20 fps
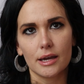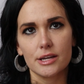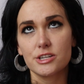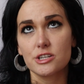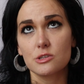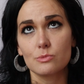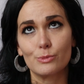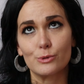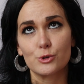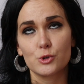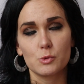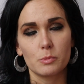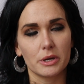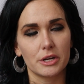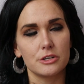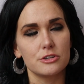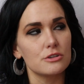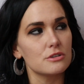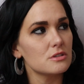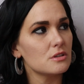I just post
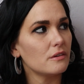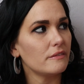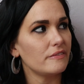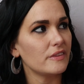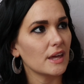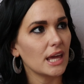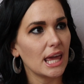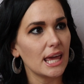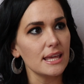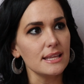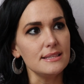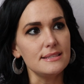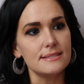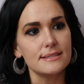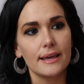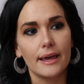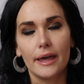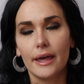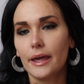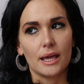pictures of the
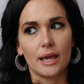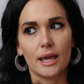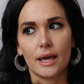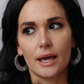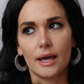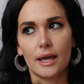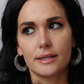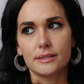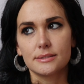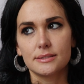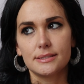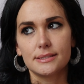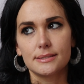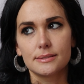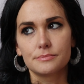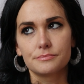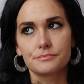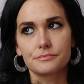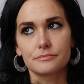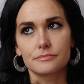kids, and
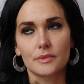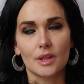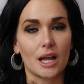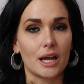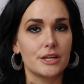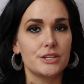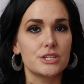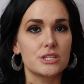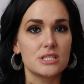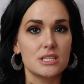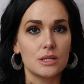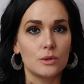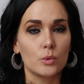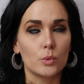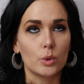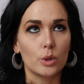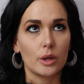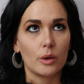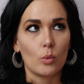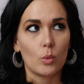I just didn't
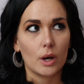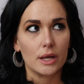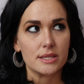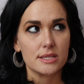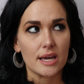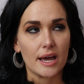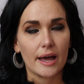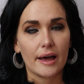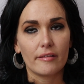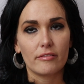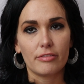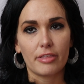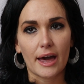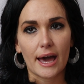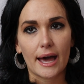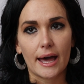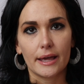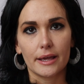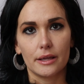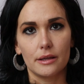really want to have
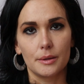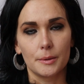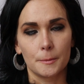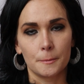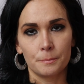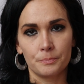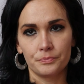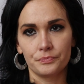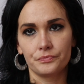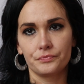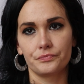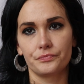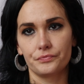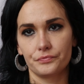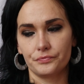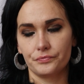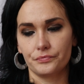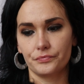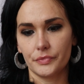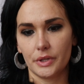that
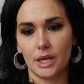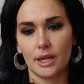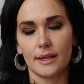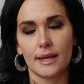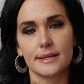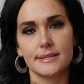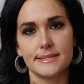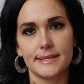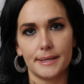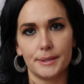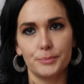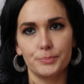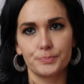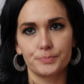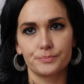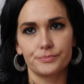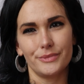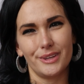connected,